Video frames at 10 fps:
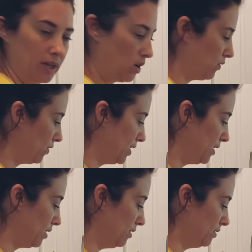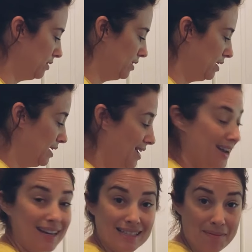over here
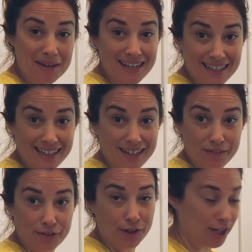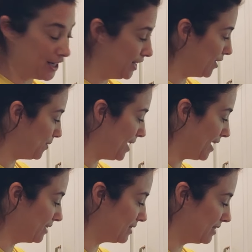because I'm gonna need it for cookie dough
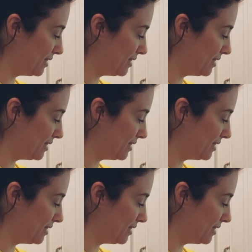next.